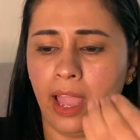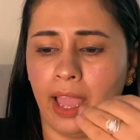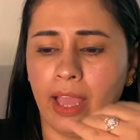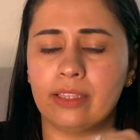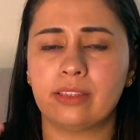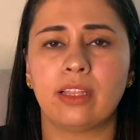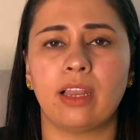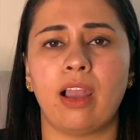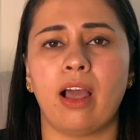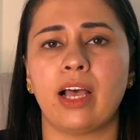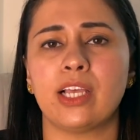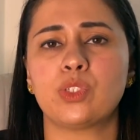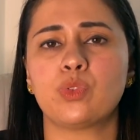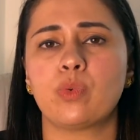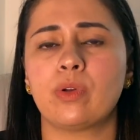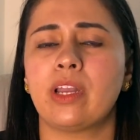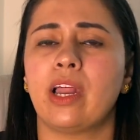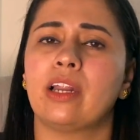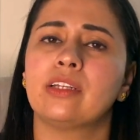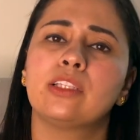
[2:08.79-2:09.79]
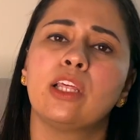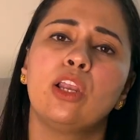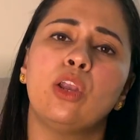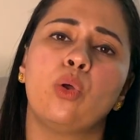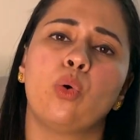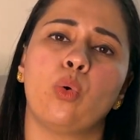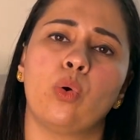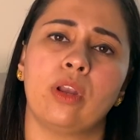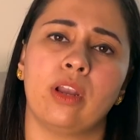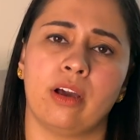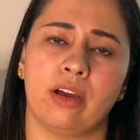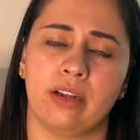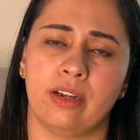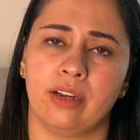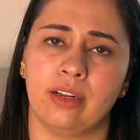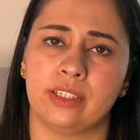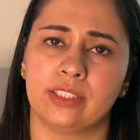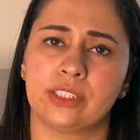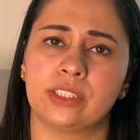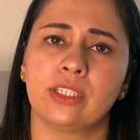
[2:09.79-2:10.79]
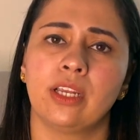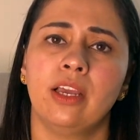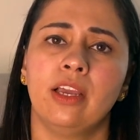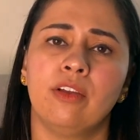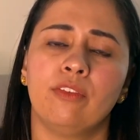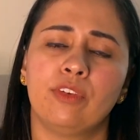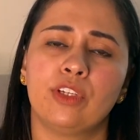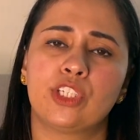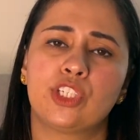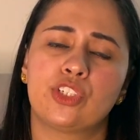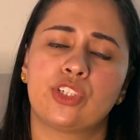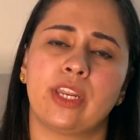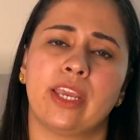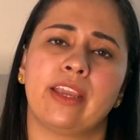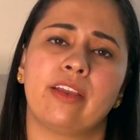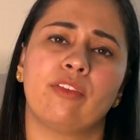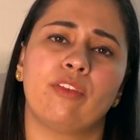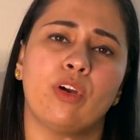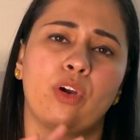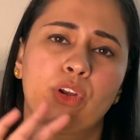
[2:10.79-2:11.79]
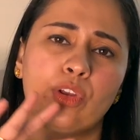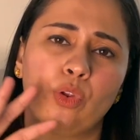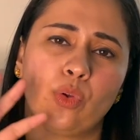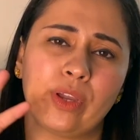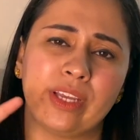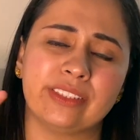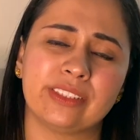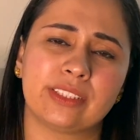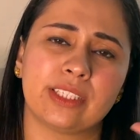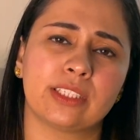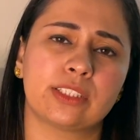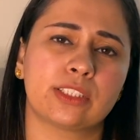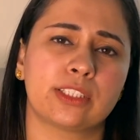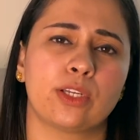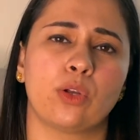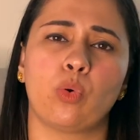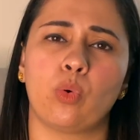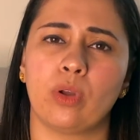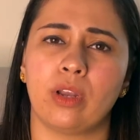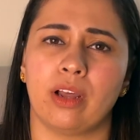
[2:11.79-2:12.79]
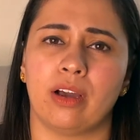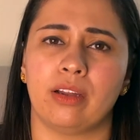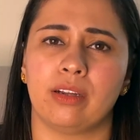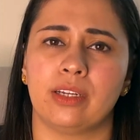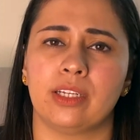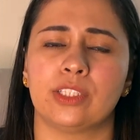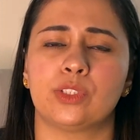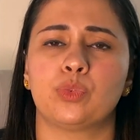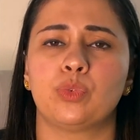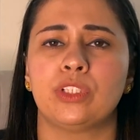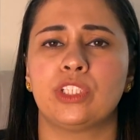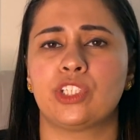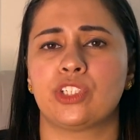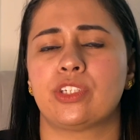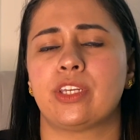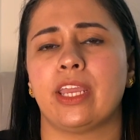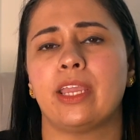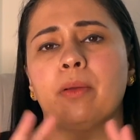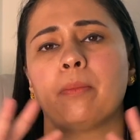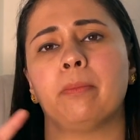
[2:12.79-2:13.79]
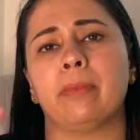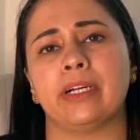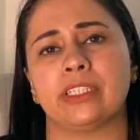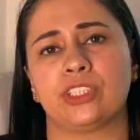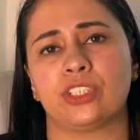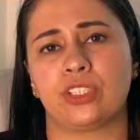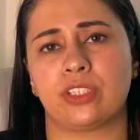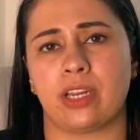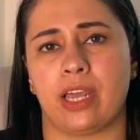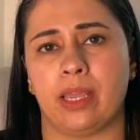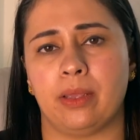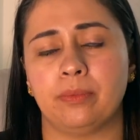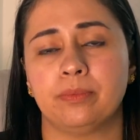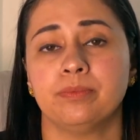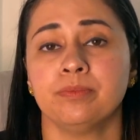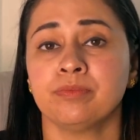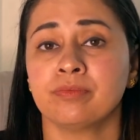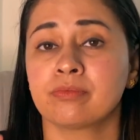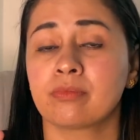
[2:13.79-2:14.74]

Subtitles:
And the last one are the low learners, which take, or you can say slow learners, which take much time.